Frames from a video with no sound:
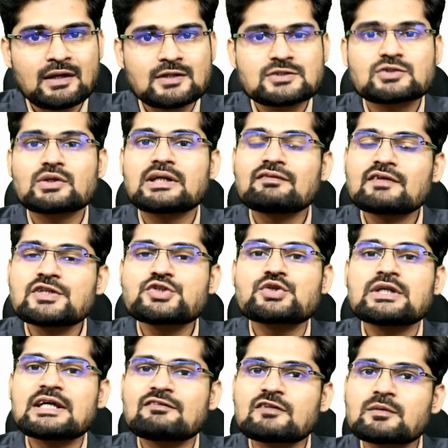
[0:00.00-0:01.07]
So
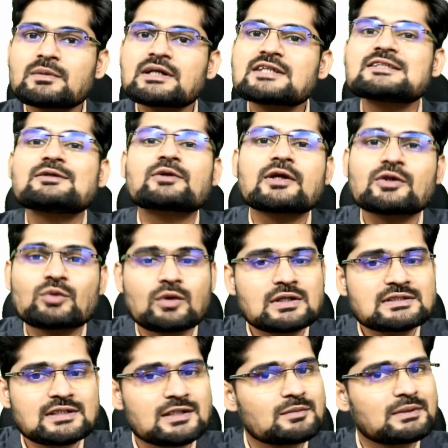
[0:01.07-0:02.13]
eventually everybody is looking
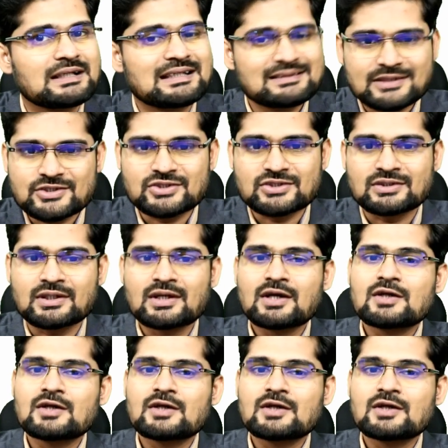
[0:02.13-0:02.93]
towards urbanization.